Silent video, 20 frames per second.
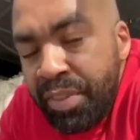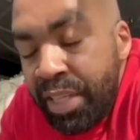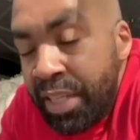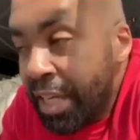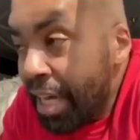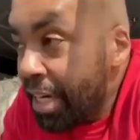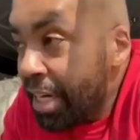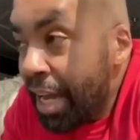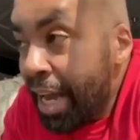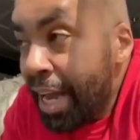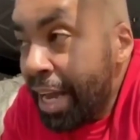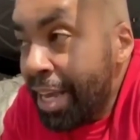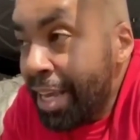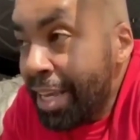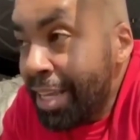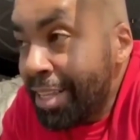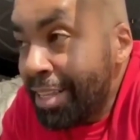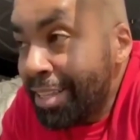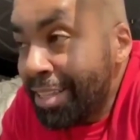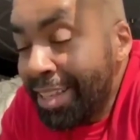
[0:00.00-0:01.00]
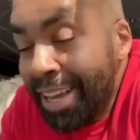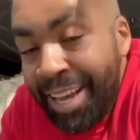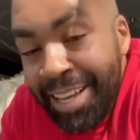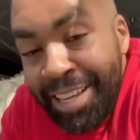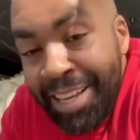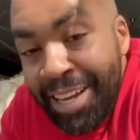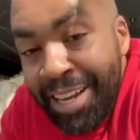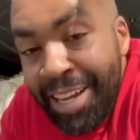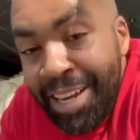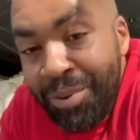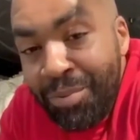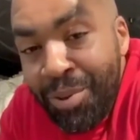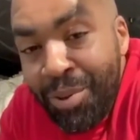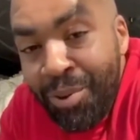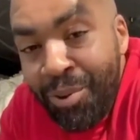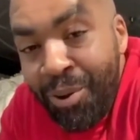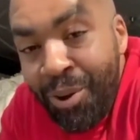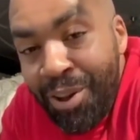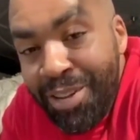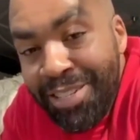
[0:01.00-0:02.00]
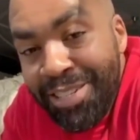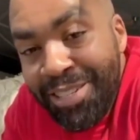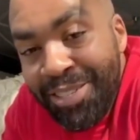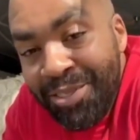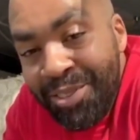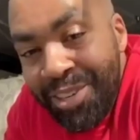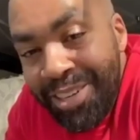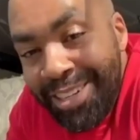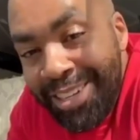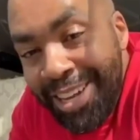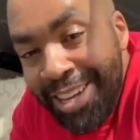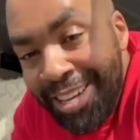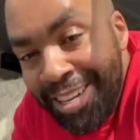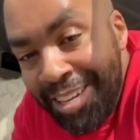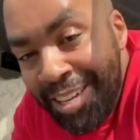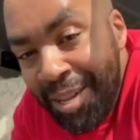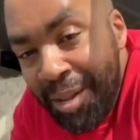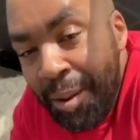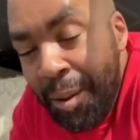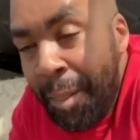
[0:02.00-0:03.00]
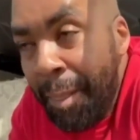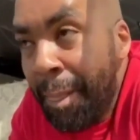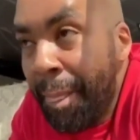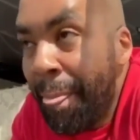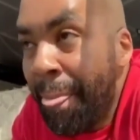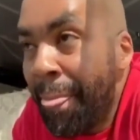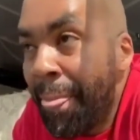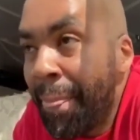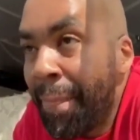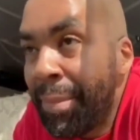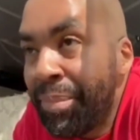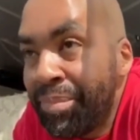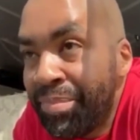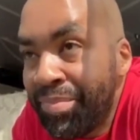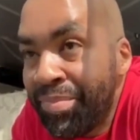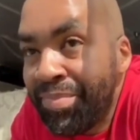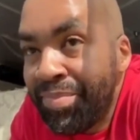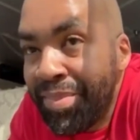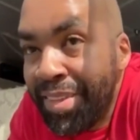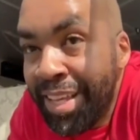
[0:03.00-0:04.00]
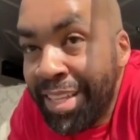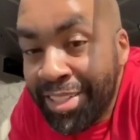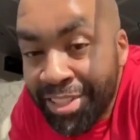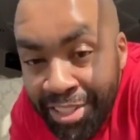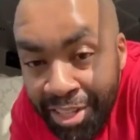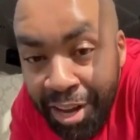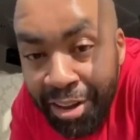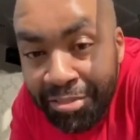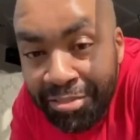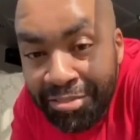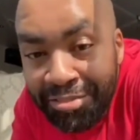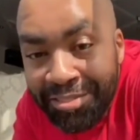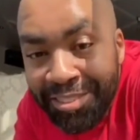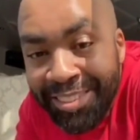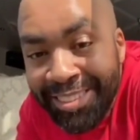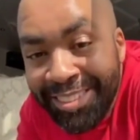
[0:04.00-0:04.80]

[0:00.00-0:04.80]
Yet I get hit with losses on a daily. It's tough